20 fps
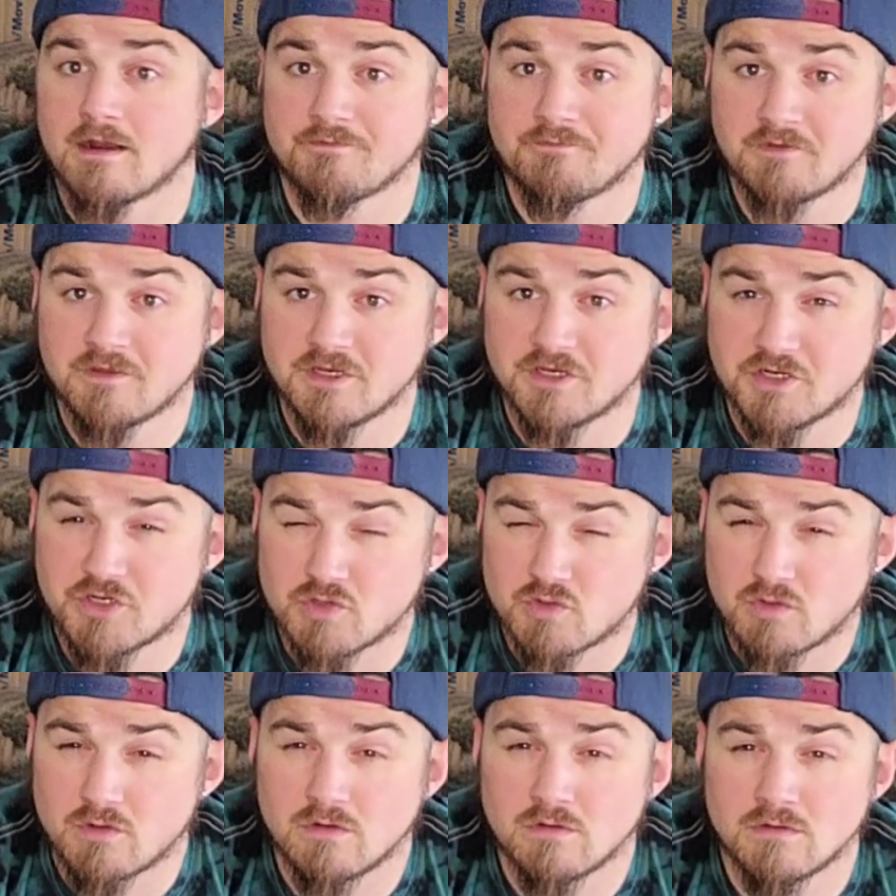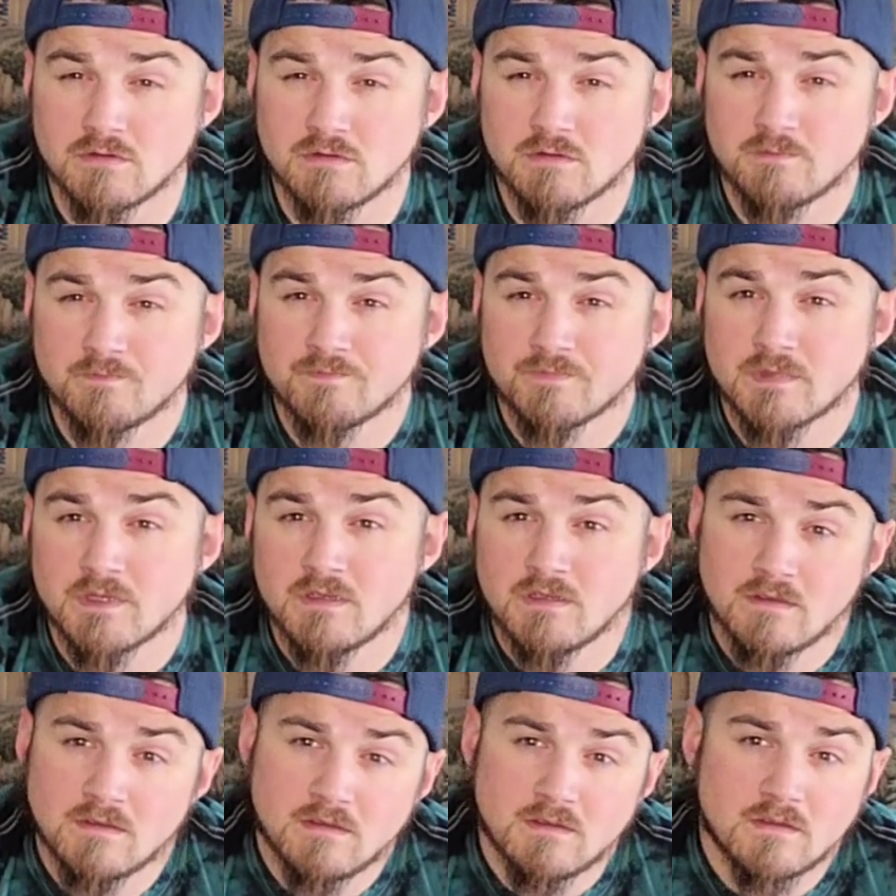of control,
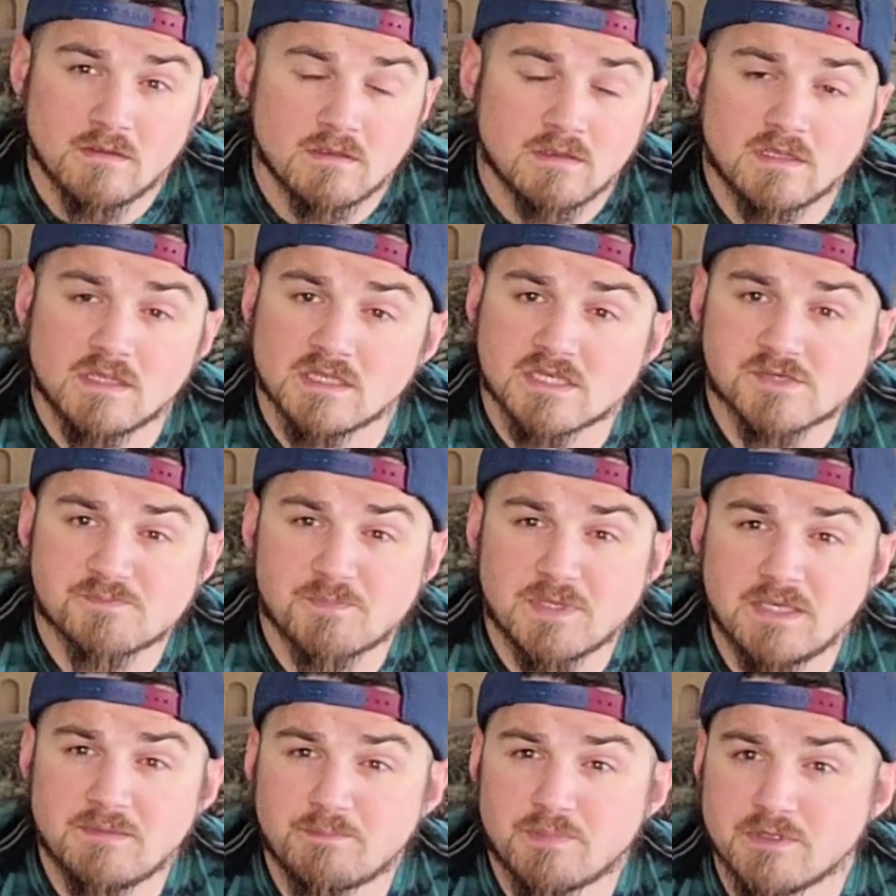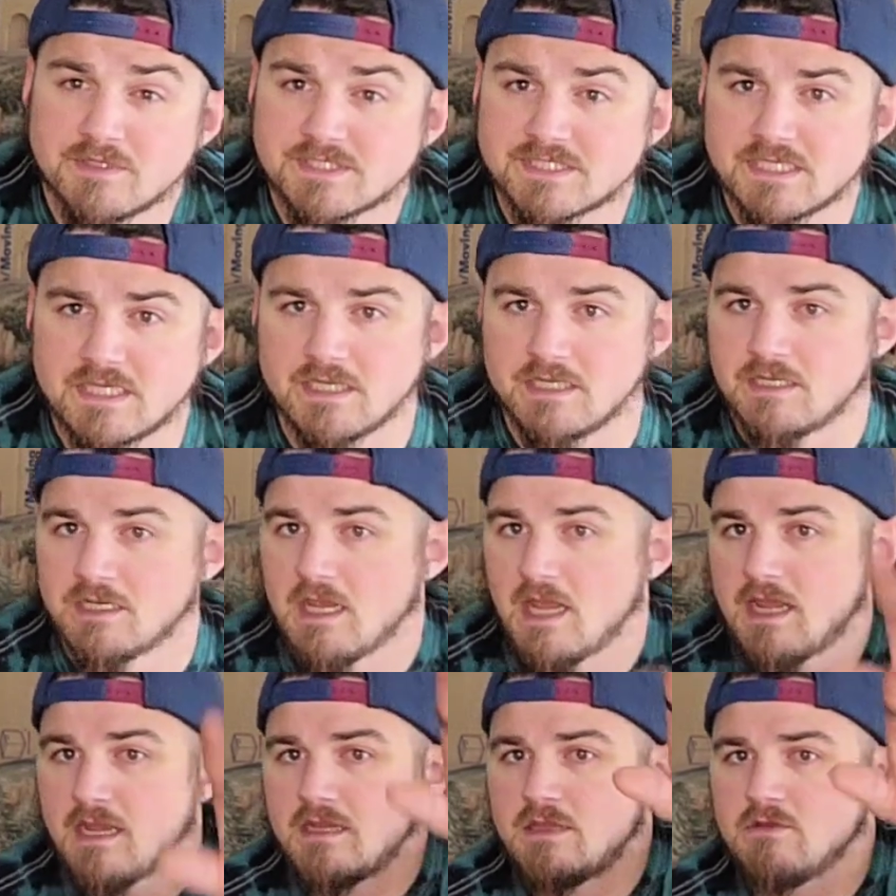gets people saying,
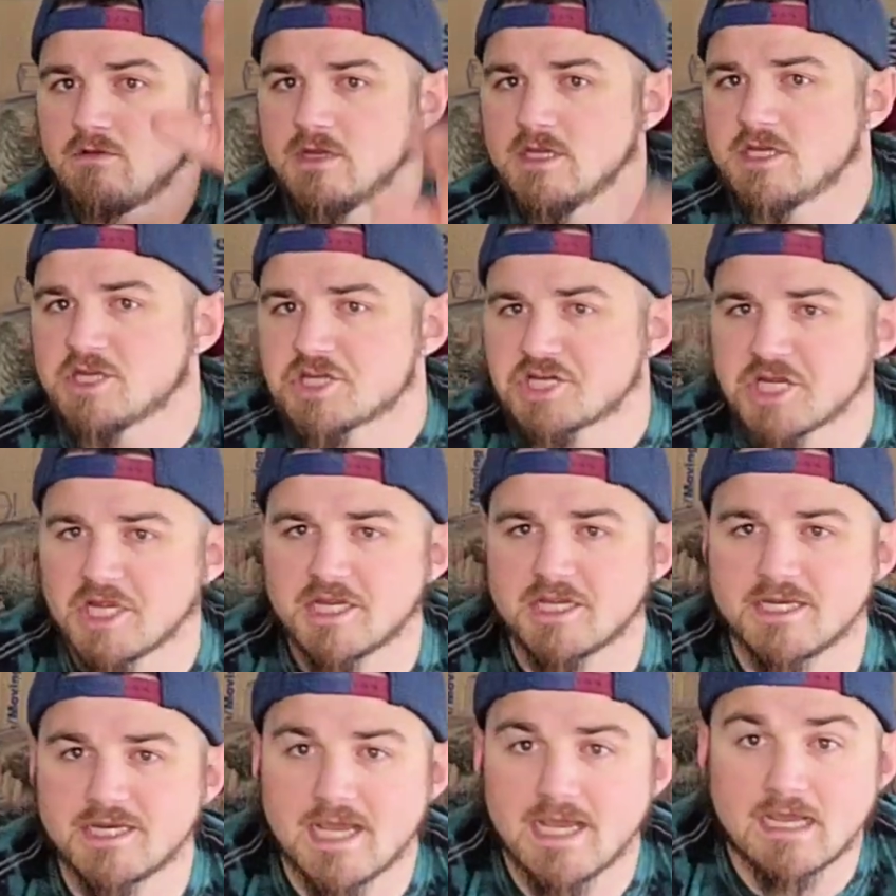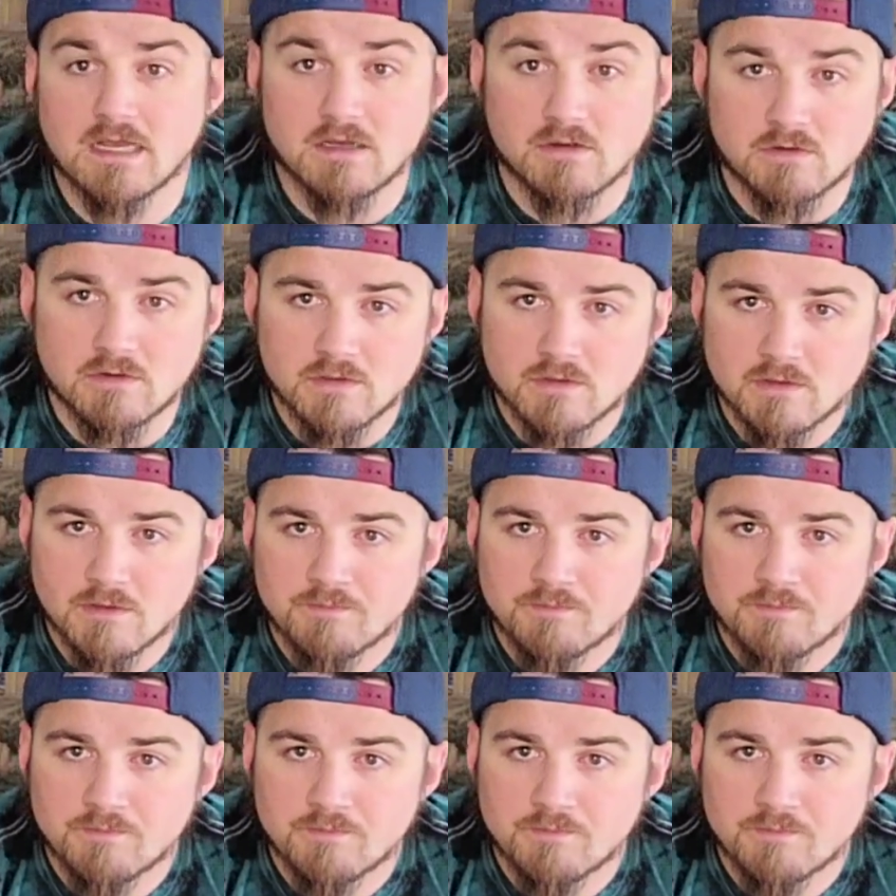hey, you need to shut it down.